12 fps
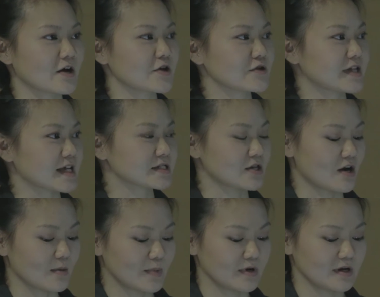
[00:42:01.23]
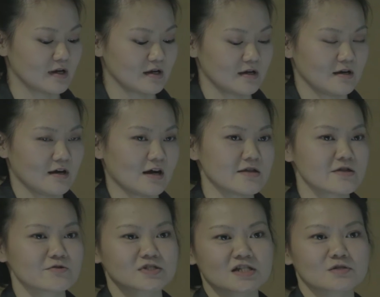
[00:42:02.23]
code
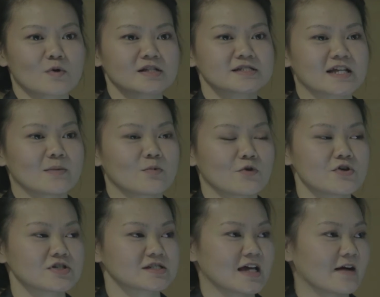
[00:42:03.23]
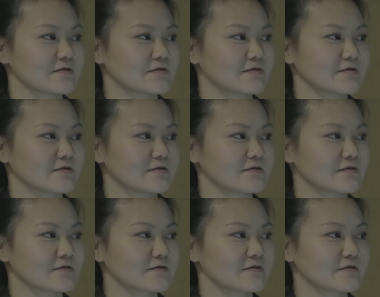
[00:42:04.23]
and run it on your desktop.